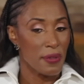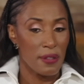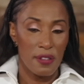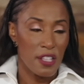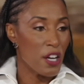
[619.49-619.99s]

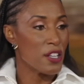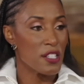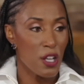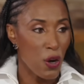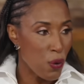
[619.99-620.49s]
there is
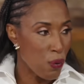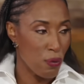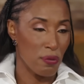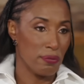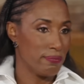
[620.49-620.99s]

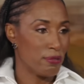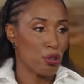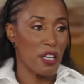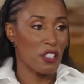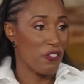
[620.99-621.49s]
no yeah.
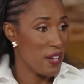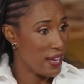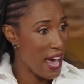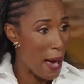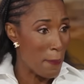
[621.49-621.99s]
trust
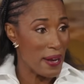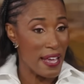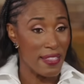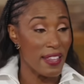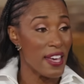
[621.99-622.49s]
fund happening,
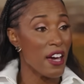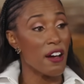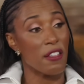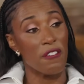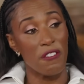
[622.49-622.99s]
yeah. that they are
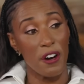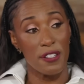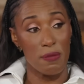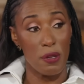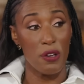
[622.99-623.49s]
the
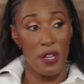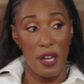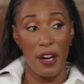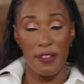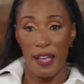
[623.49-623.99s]
first
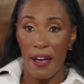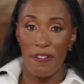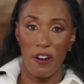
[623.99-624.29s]
millionaires ever